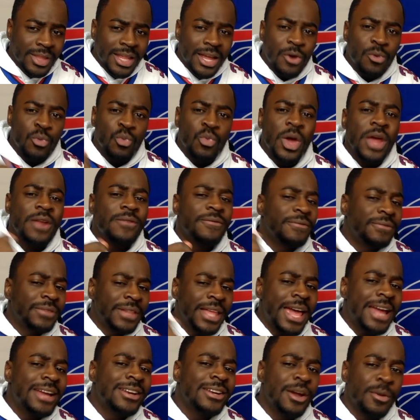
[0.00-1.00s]
Red
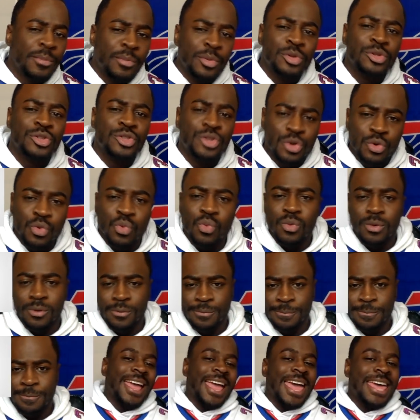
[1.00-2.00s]
flag number two.
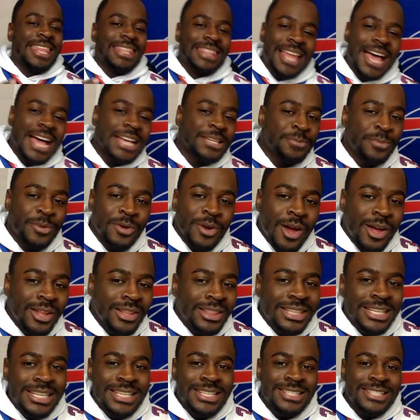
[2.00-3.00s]
And last but not
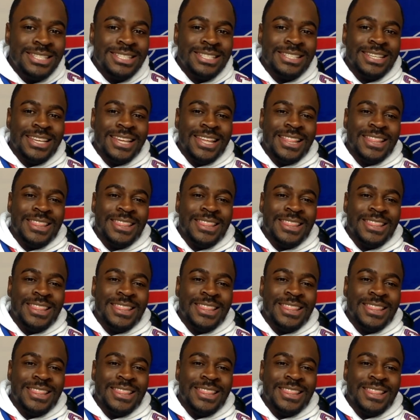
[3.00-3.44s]
least,